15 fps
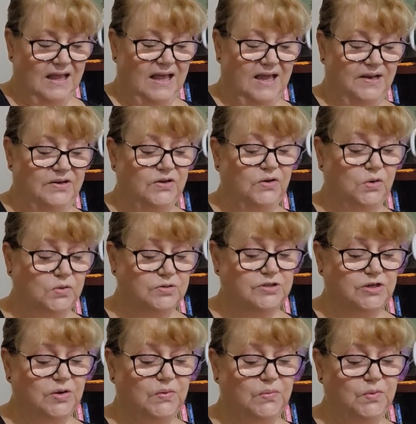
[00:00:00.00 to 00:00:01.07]
And Hooked
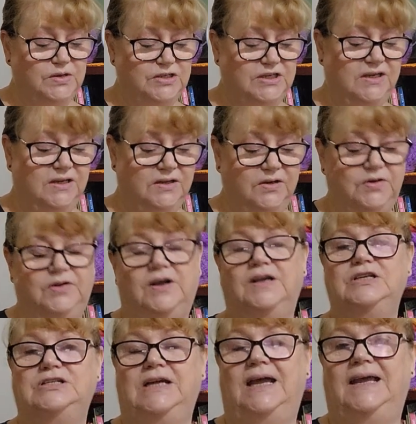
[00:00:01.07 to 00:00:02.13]
on Wishing and
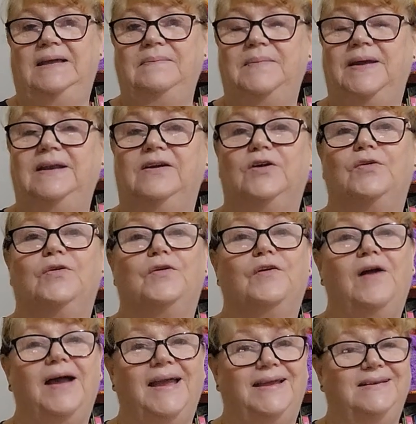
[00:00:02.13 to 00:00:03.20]
Crochet made a
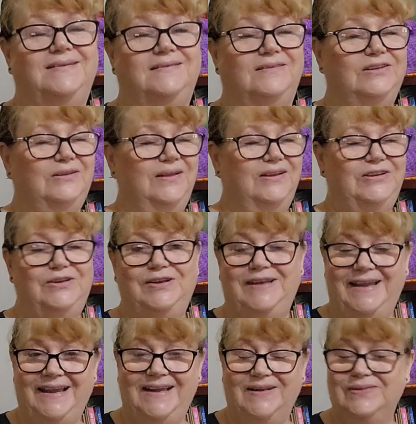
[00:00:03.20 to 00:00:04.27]
great,
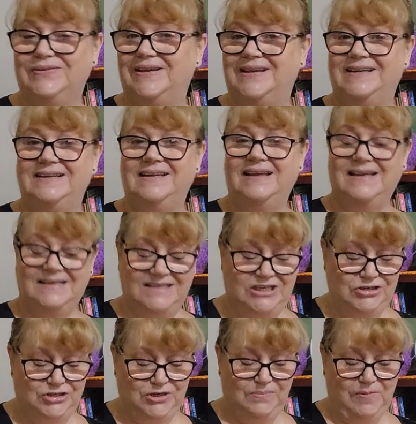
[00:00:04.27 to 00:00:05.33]
unique looking
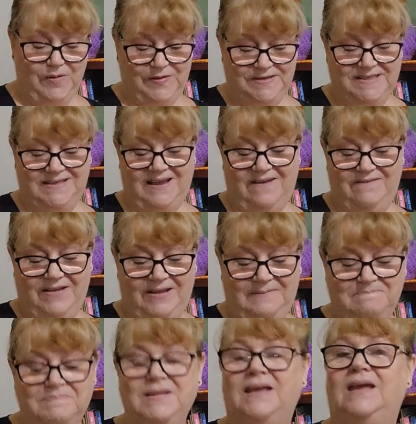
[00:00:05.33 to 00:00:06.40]
tissue box cover.
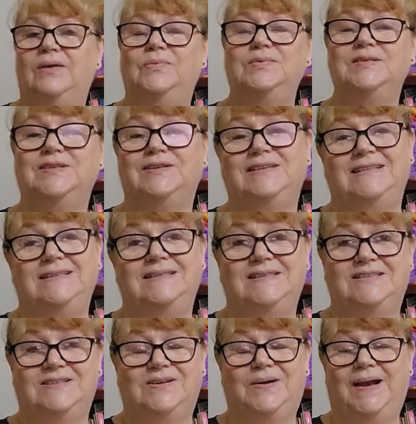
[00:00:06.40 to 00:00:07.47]
It was on
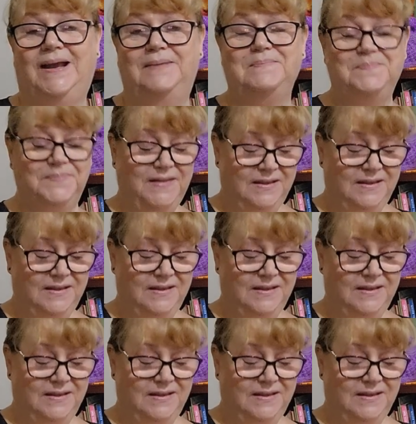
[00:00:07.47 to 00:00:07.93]
Instagram.